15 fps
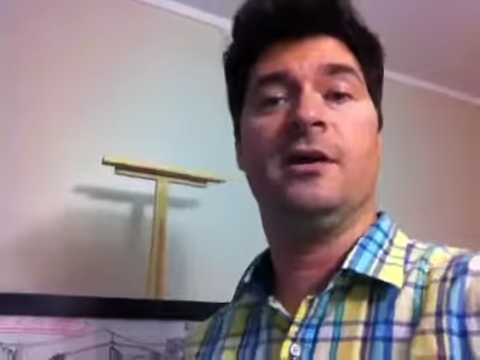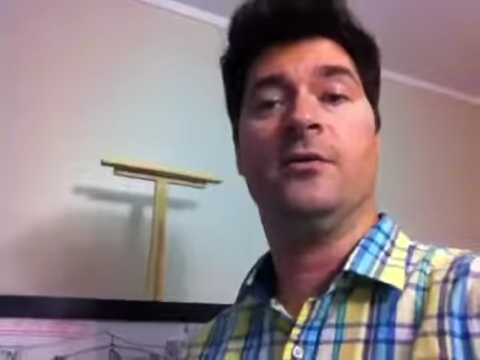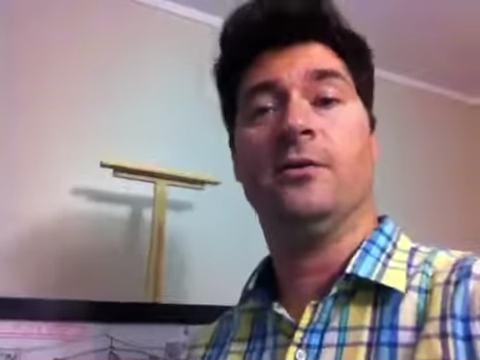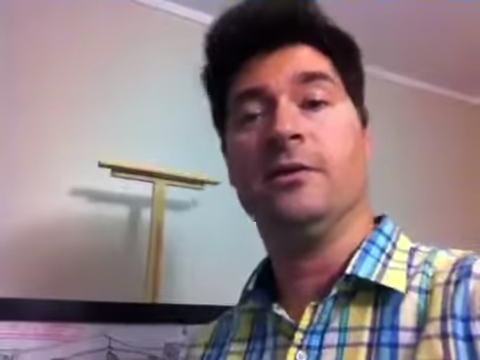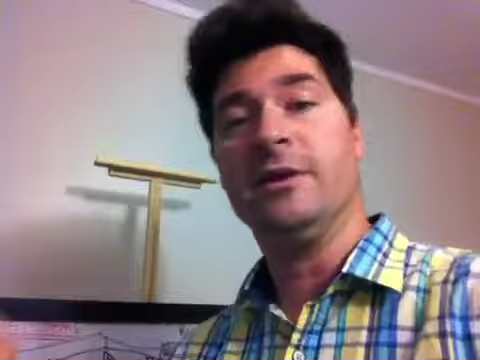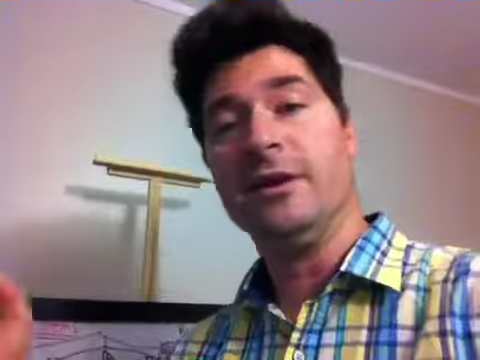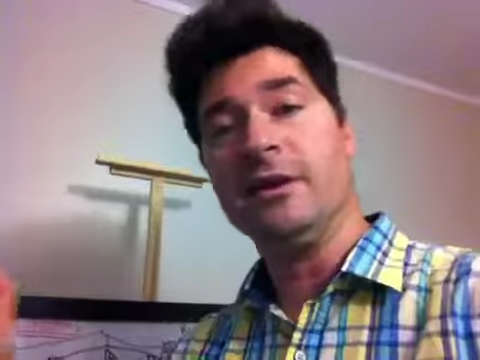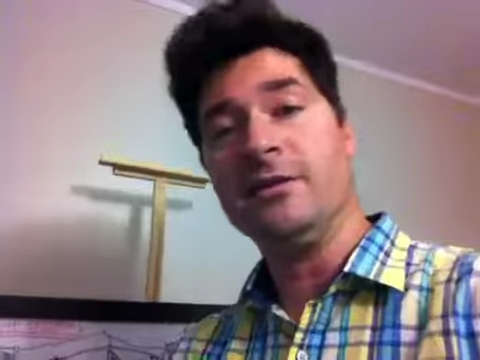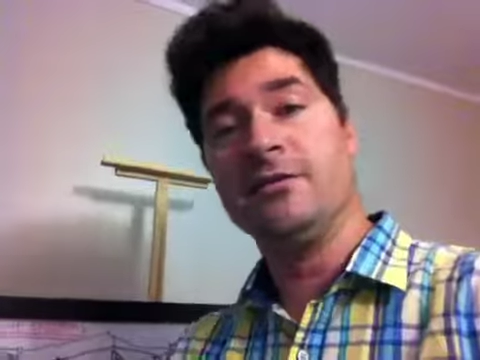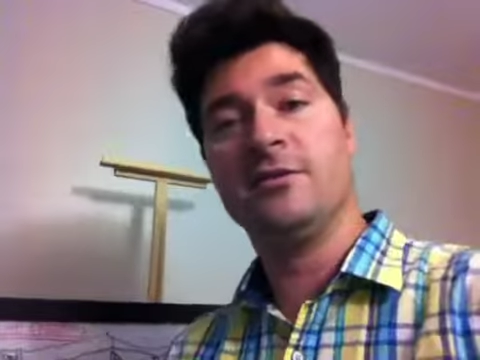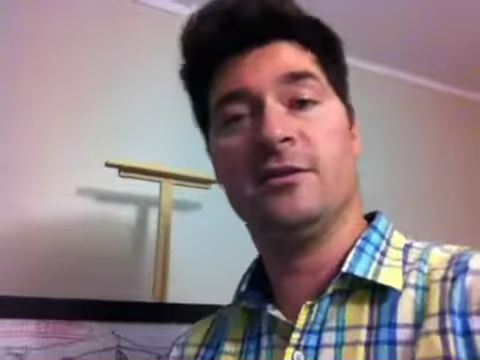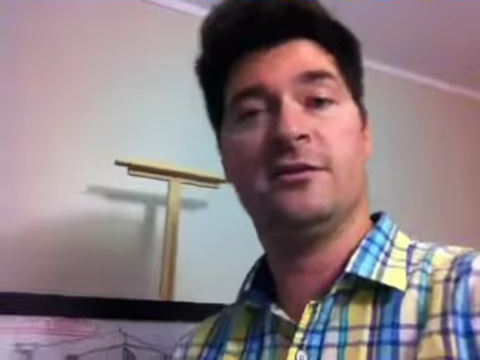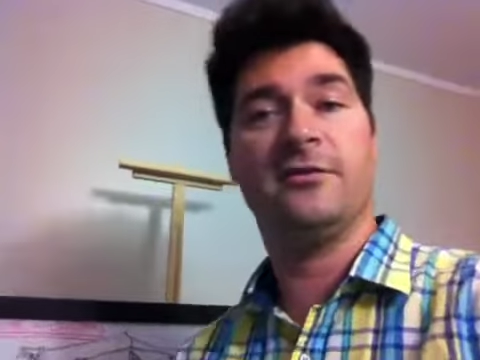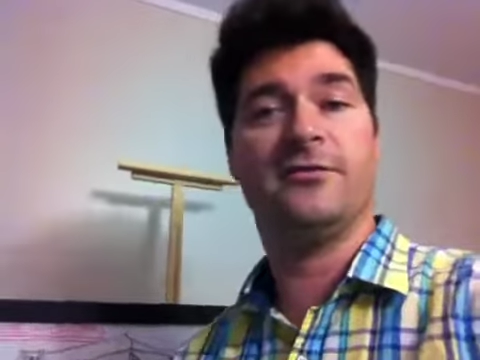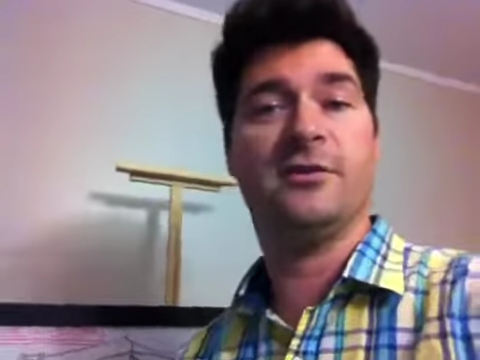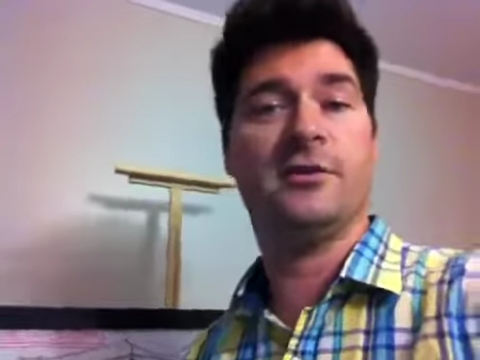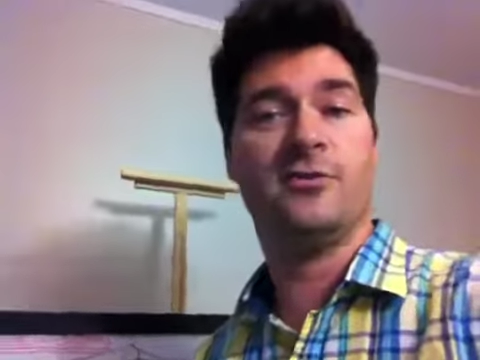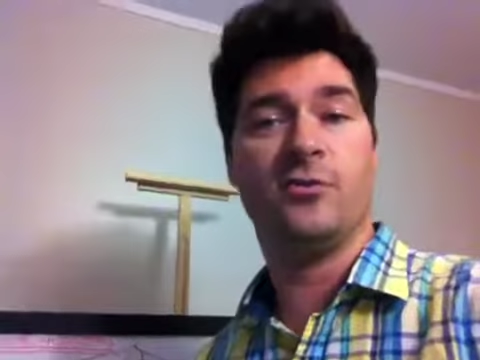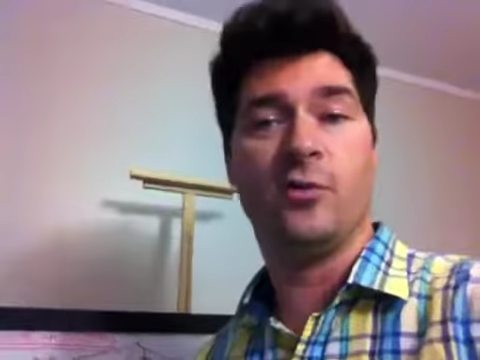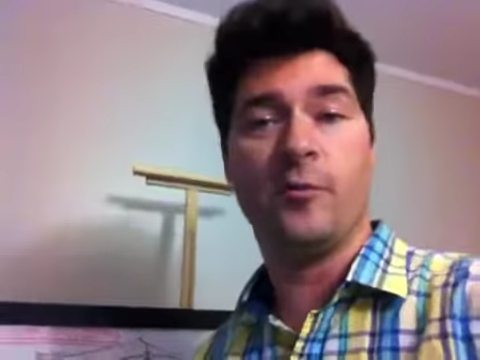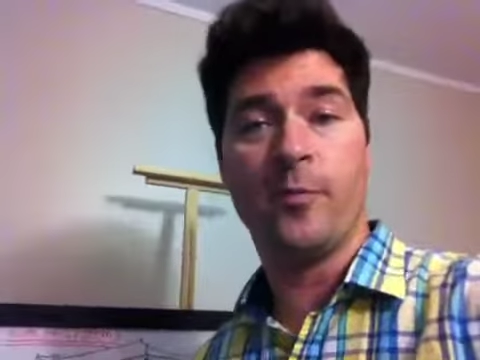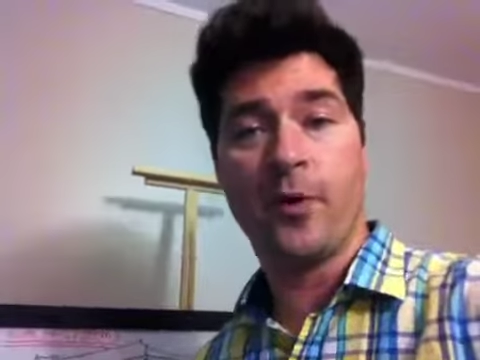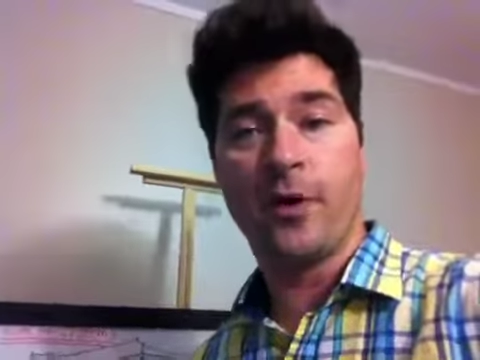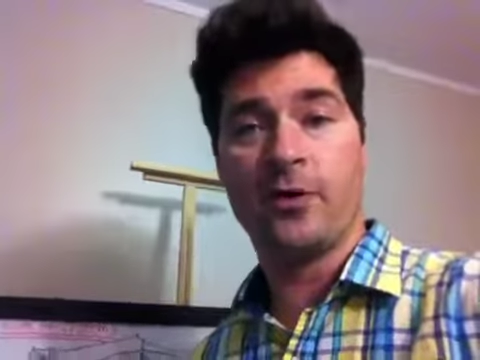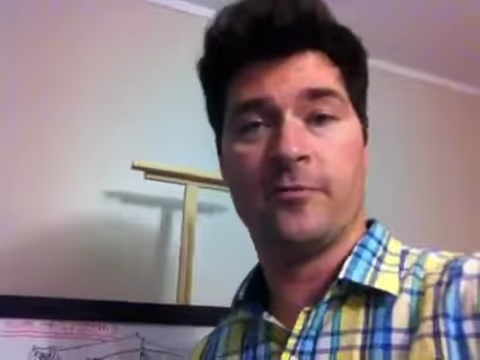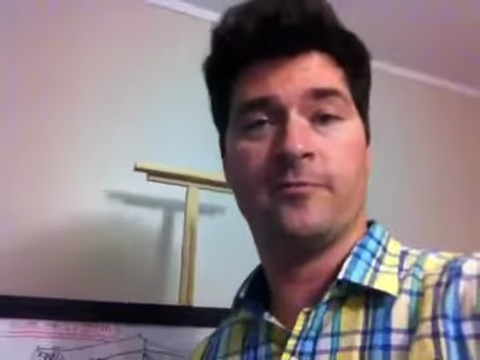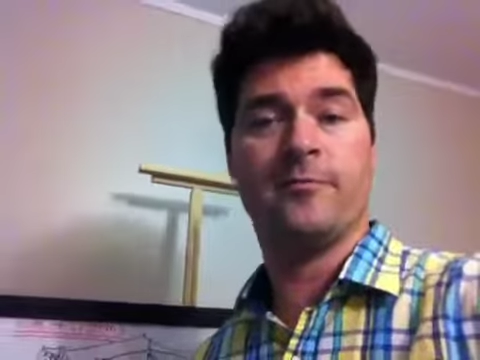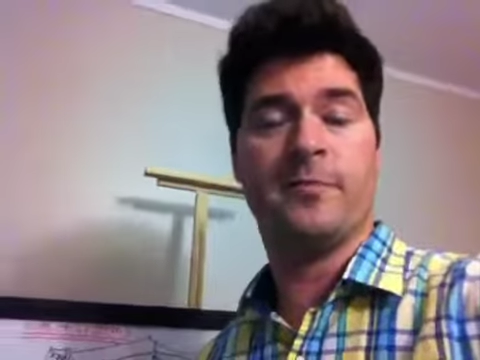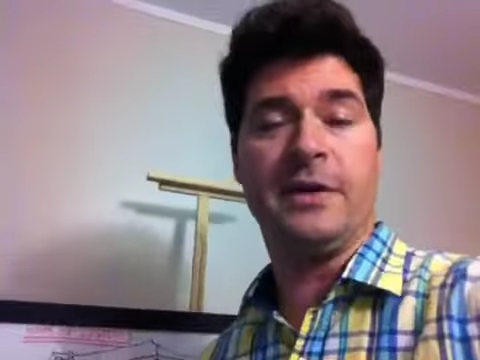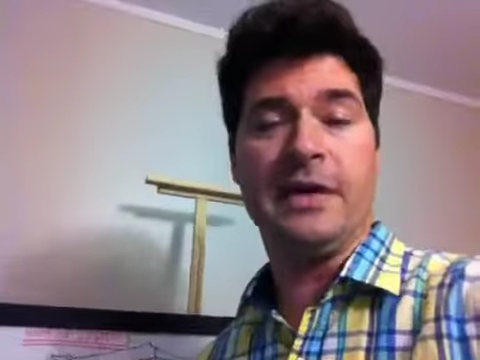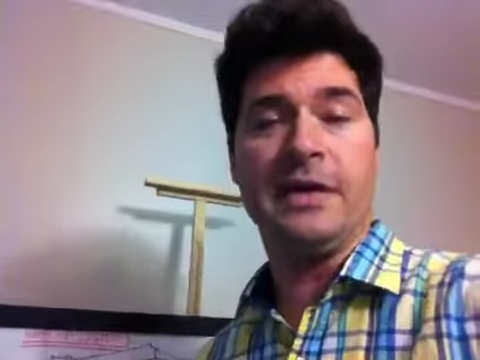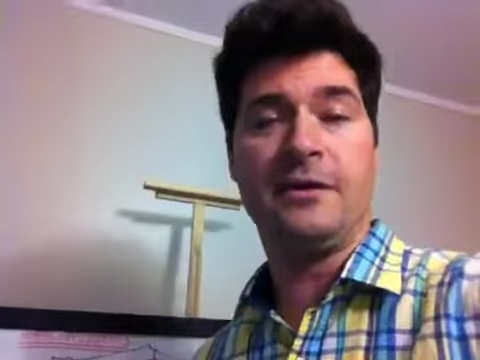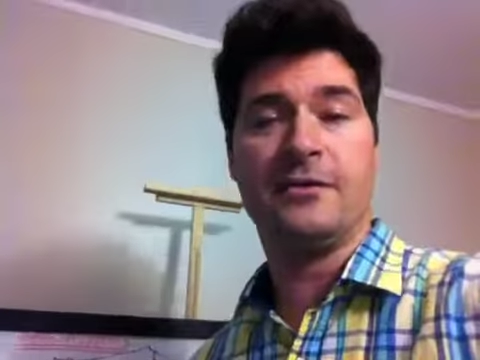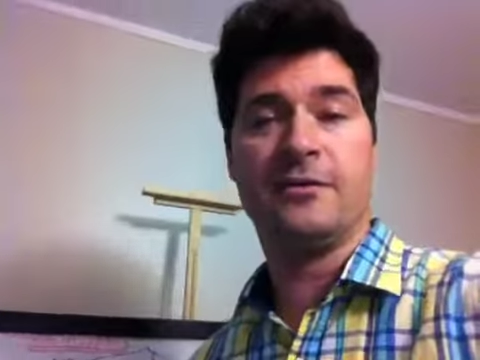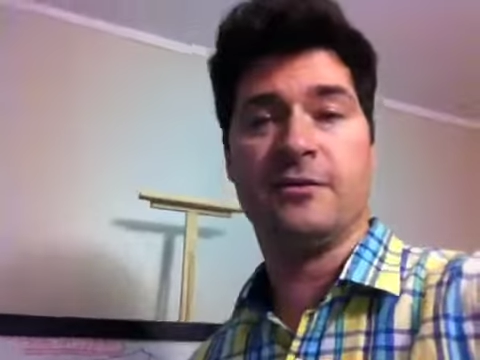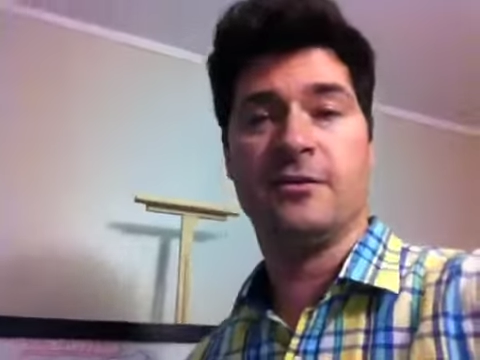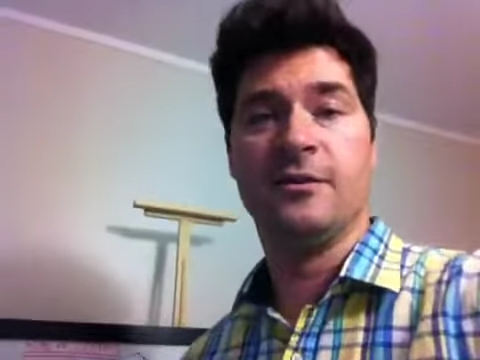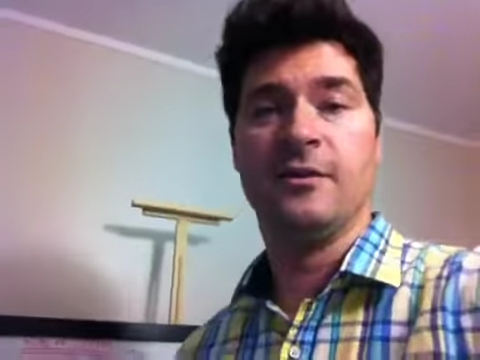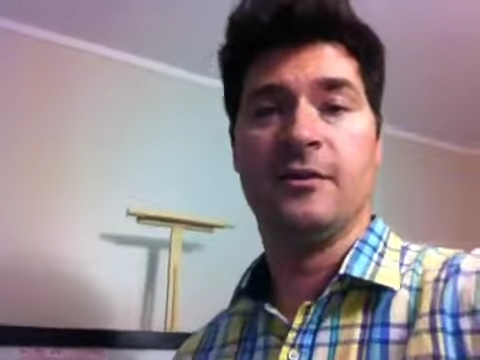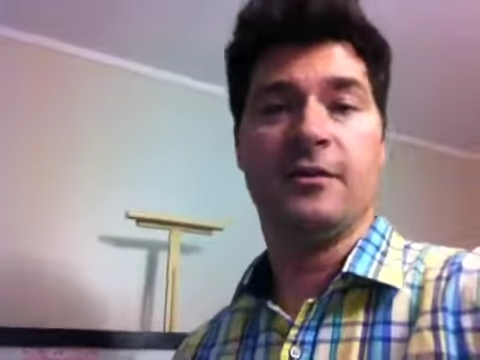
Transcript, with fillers: with each individual part and piece.